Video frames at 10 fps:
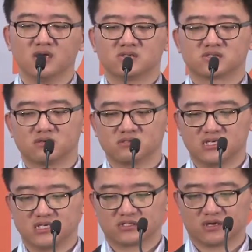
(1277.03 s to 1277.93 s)
So
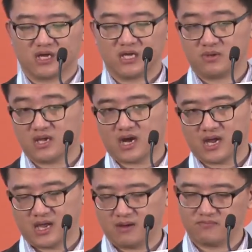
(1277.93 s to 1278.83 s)
this is
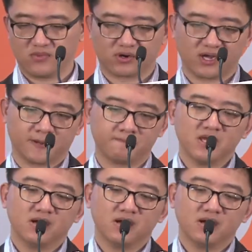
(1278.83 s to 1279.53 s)
APIM, okay?